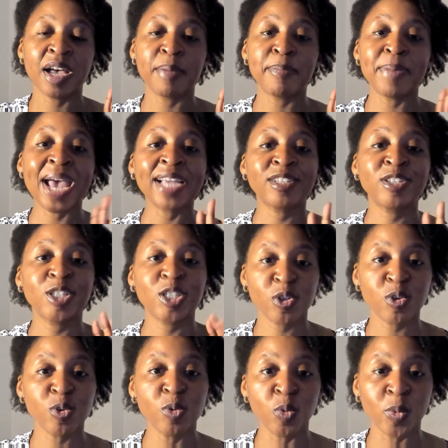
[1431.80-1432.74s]
back to
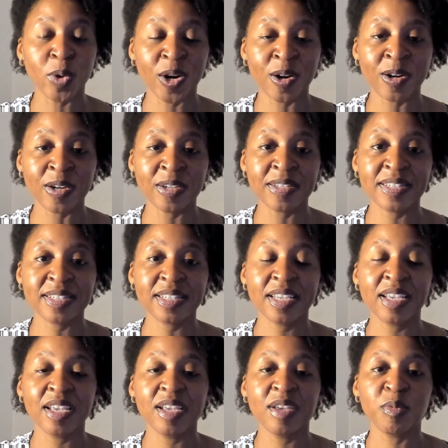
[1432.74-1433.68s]
school words,
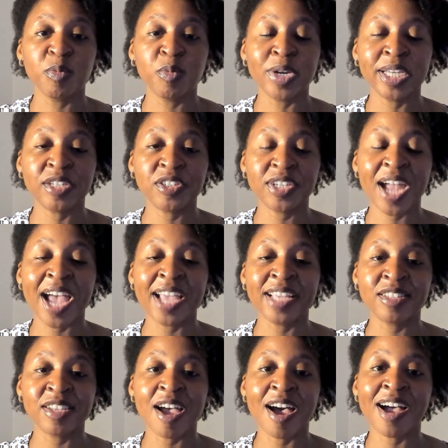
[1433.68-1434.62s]
which
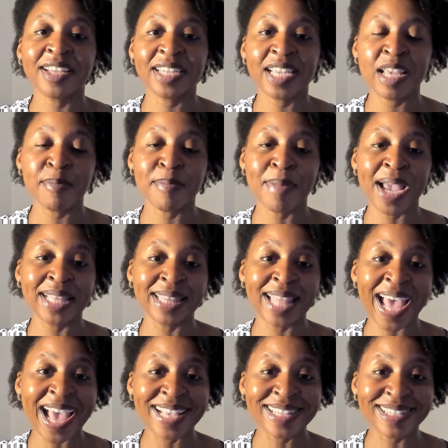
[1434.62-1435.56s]
I taught in my
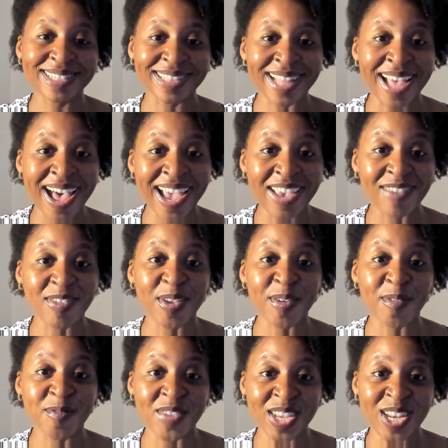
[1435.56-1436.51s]
last live
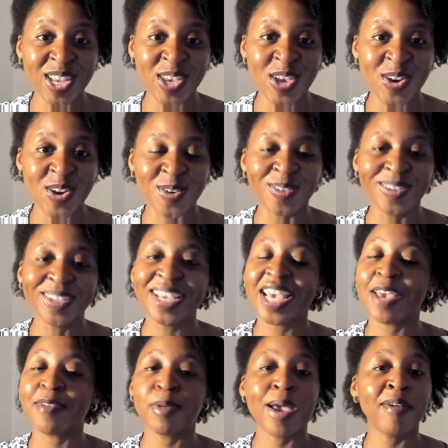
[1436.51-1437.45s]
video.
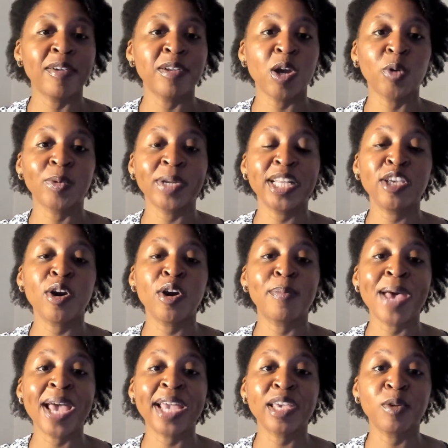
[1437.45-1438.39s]
If you haven't already, go
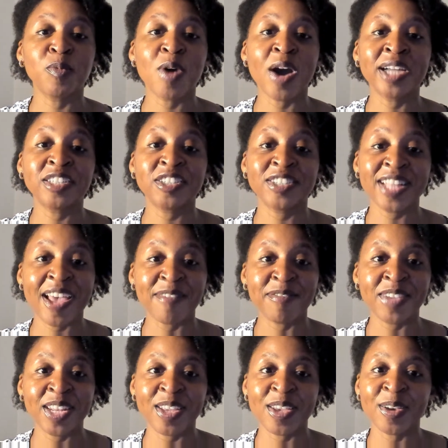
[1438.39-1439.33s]
back and watch that
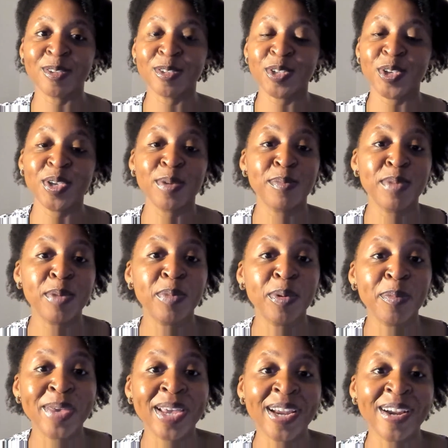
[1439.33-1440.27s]
video so you can be
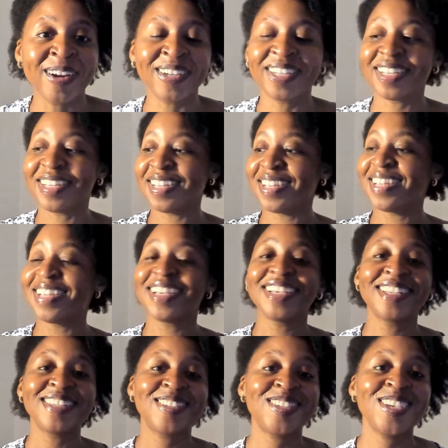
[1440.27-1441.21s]
prepared.
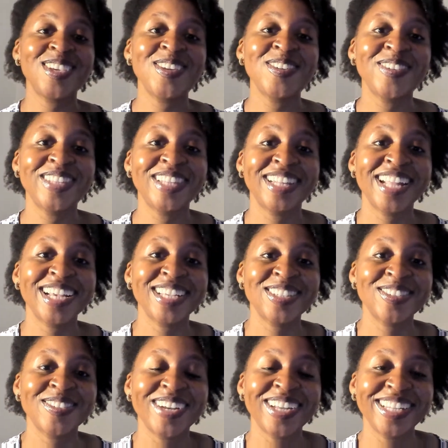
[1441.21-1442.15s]
See you in the
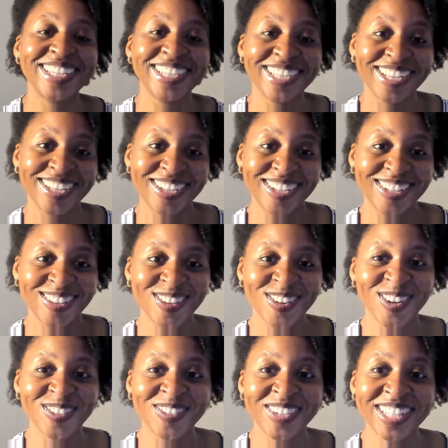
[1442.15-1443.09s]
next one.
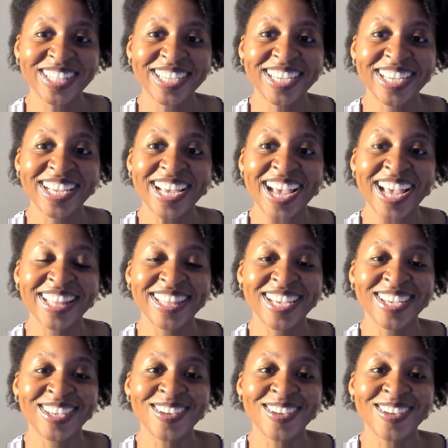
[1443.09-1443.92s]
Lord willing, I thank